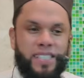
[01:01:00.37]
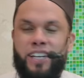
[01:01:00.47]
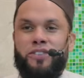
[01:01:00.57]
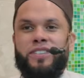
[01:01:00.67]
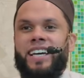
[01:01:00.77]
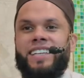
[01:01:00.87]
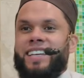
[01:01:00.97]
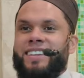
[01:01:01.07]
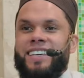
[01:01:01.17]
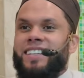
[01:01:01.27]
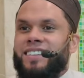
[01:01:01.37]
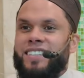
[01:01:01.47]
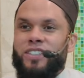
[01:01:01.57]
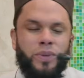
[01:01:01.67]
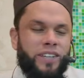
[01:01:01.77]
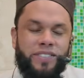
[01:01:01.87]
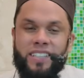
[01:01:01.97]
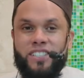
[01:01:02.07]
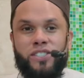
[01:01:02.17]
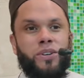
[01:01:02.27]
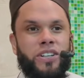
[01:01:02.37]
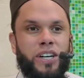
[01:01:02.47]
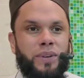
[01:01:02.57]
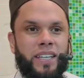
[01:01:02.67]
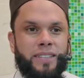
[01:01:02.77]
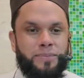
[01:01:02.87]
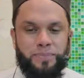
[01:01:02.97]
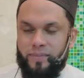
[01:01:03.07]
stay overnight at the Hilton, wherever it is you are going.